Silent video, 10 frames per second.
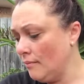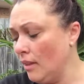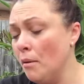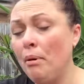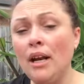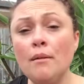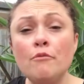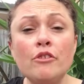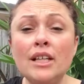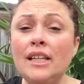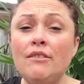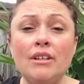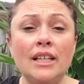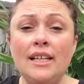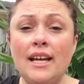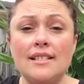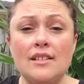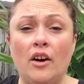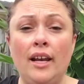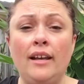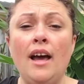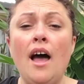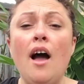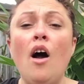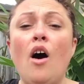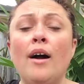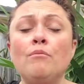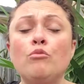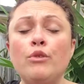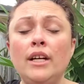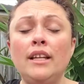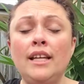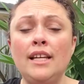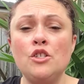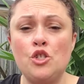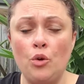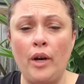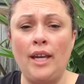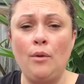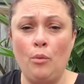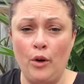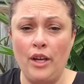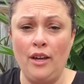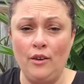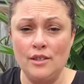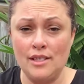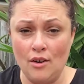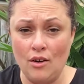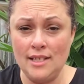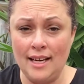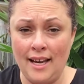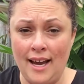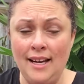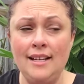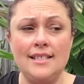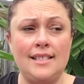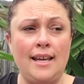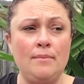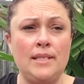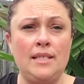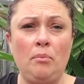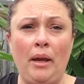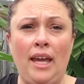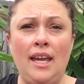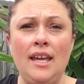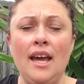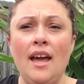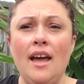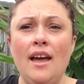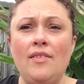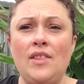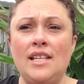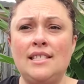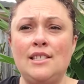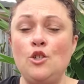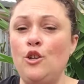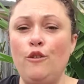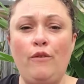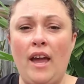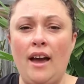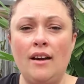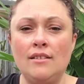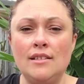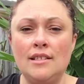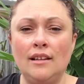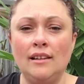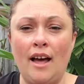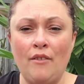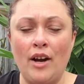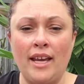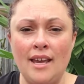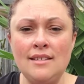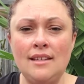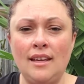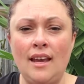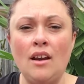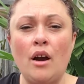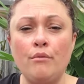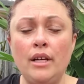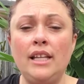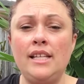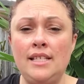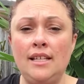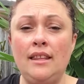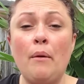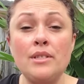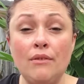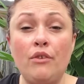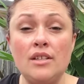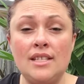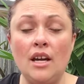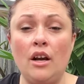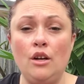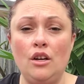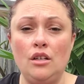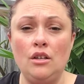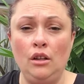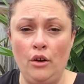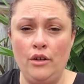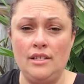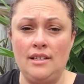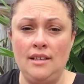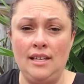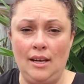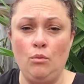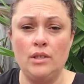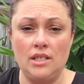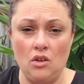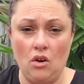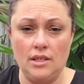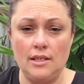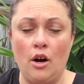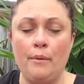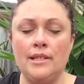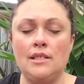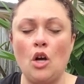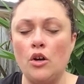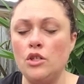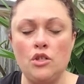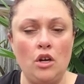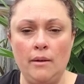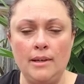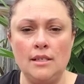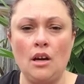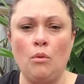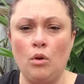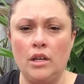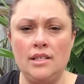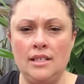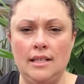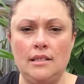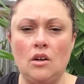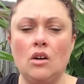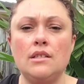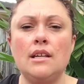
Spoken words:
But I'm really, really excited. I'm really enjoying working on socks again. It seems to be this newfound love, I guess. Again, I really did. That was the first thing I learnt to knit, was socks. I was so determined. I wanted to knit socks,